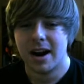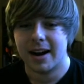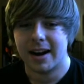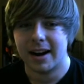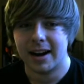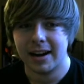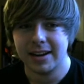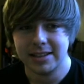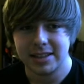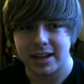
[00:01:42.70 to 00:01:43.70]

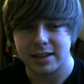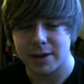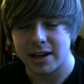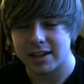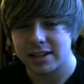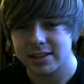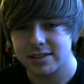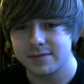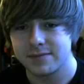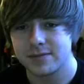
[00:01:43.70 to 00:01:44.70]
Next pack.
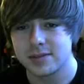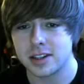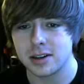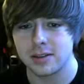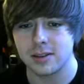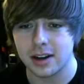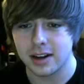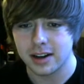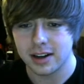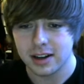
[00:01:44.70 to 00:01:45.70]
So
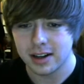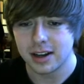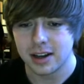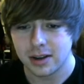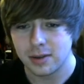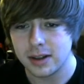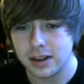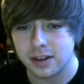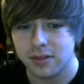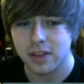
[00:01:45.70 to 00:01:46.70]
we
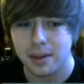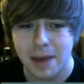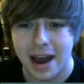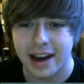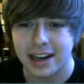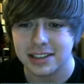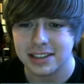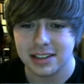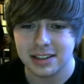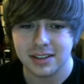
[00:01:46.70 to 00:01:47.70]
looked the
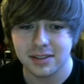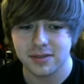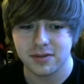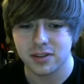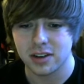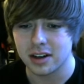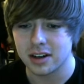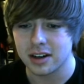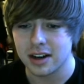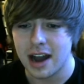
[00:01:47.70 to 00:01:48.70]
packs
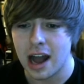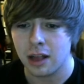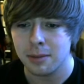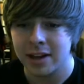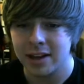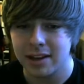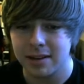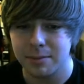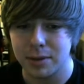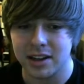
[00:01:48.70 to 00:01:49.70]
for Alba
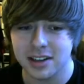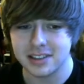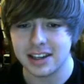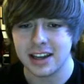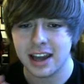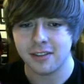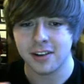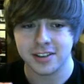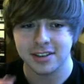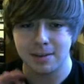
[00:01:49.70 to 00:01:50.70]
because he gave
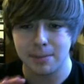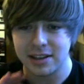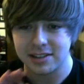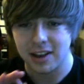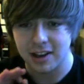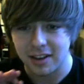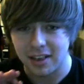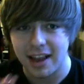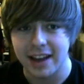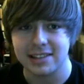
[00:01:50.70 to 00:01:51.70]
us the best luck
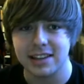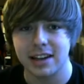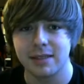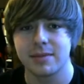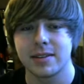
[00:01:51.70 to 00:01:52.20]
last time.